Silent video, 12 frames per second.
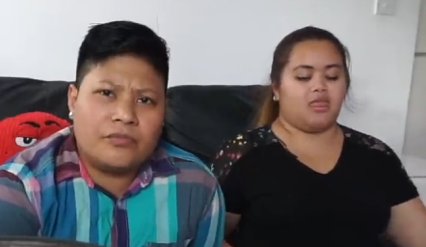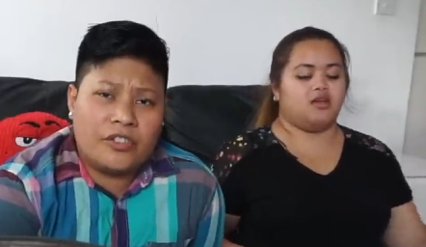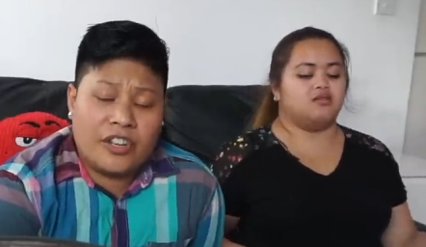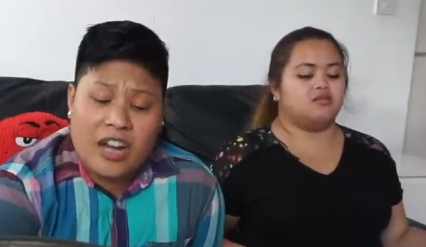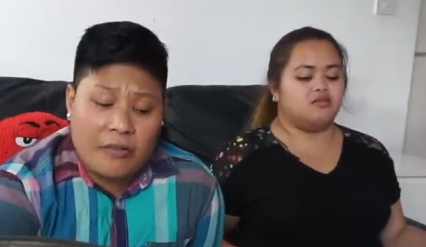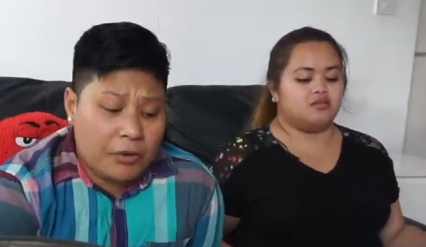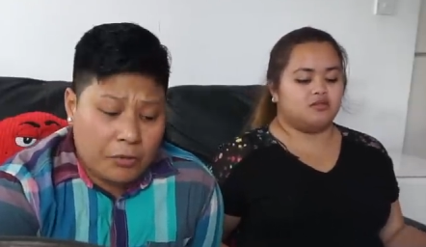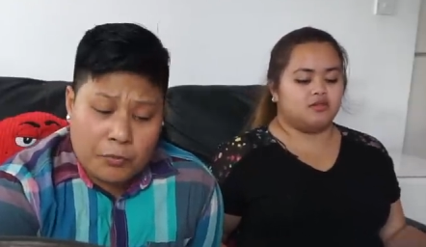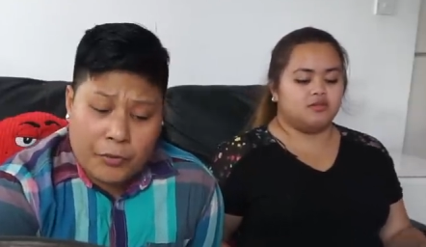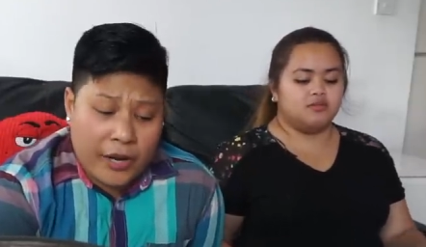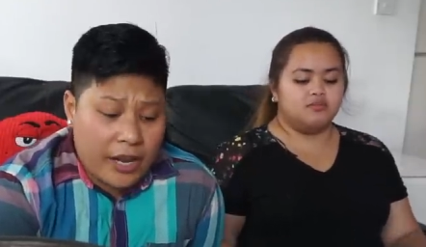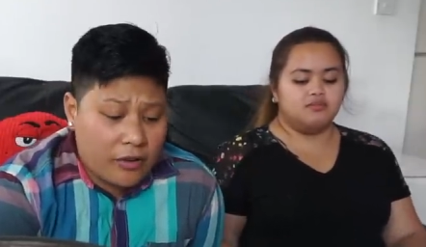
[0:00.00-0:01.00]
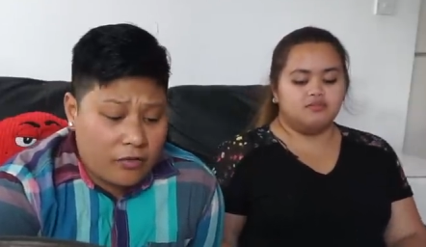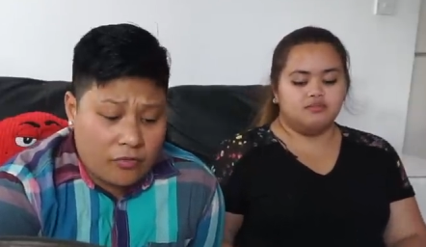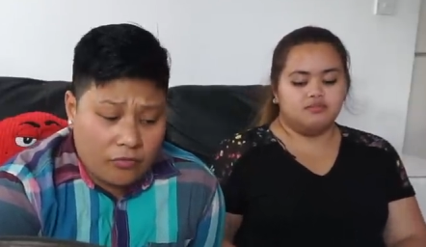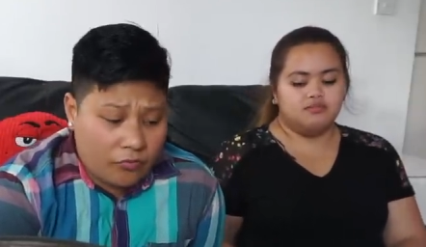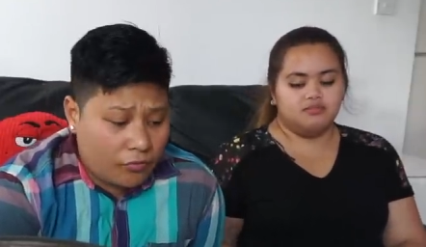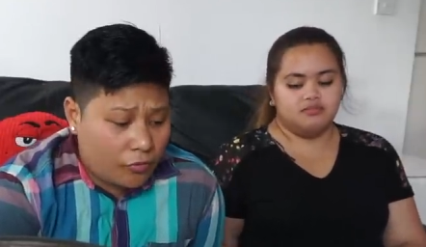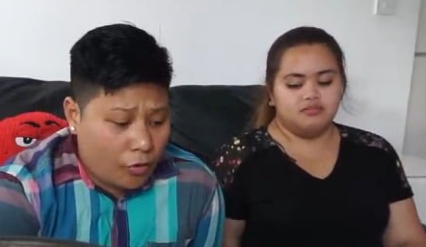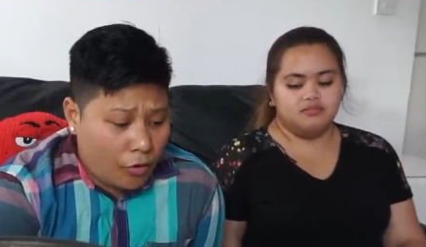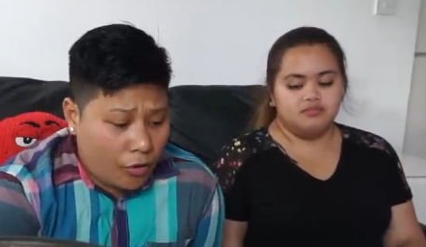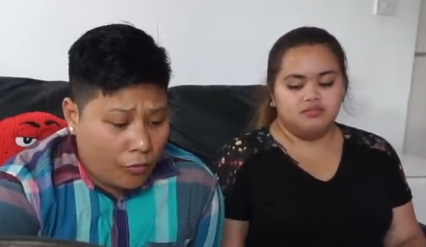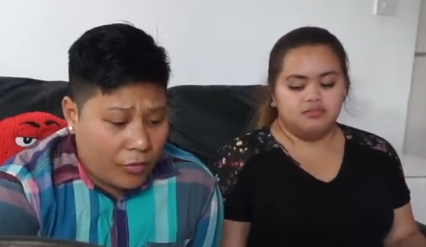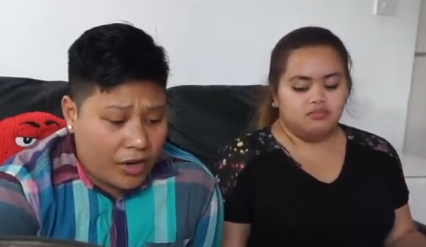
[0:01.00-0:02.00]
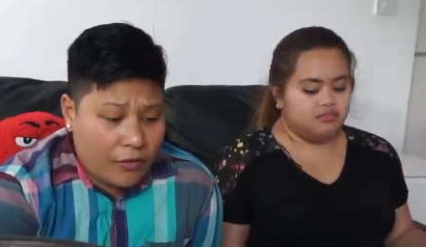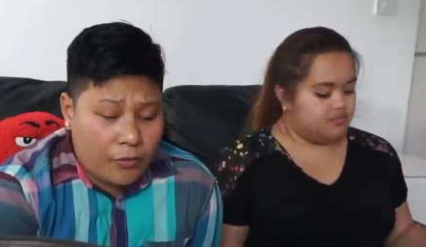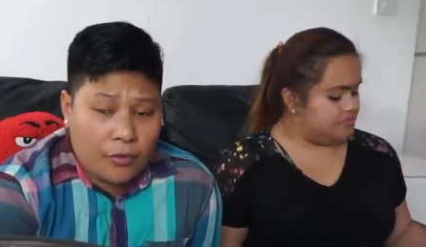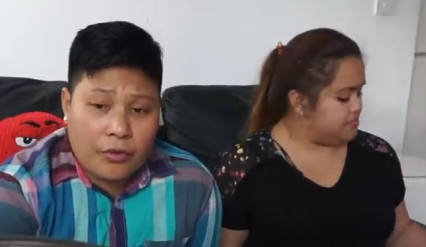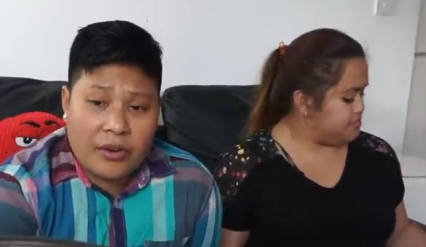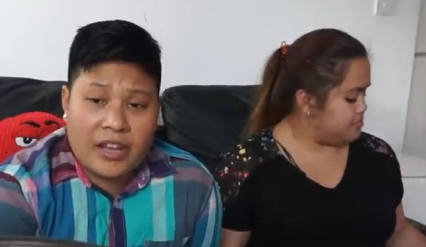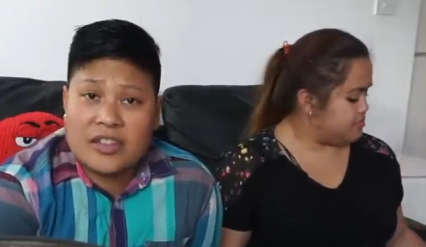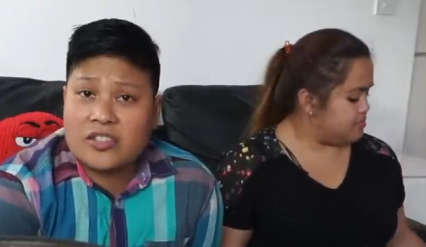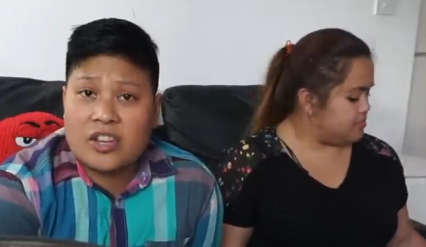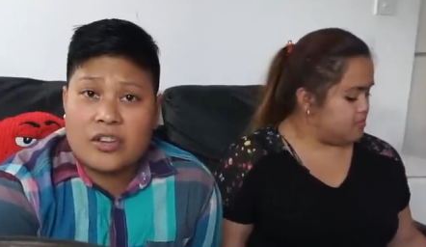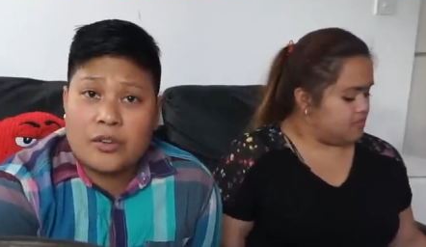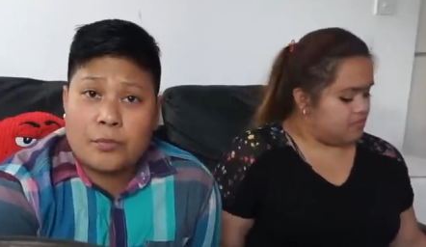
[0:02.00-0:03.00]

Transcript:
Speaker 1: You can have it with bread or whatever it is that you